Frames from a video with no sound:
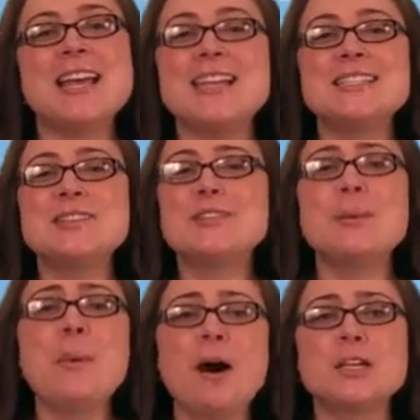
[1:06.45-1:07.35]
it's nearly
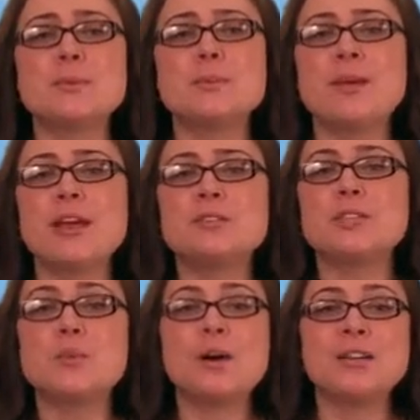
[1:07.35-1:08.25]
impossible to pick out
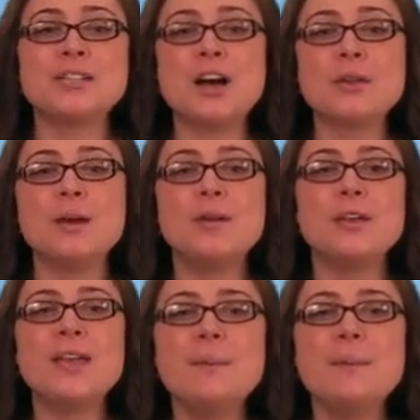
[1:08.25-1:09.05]
just one to talk about,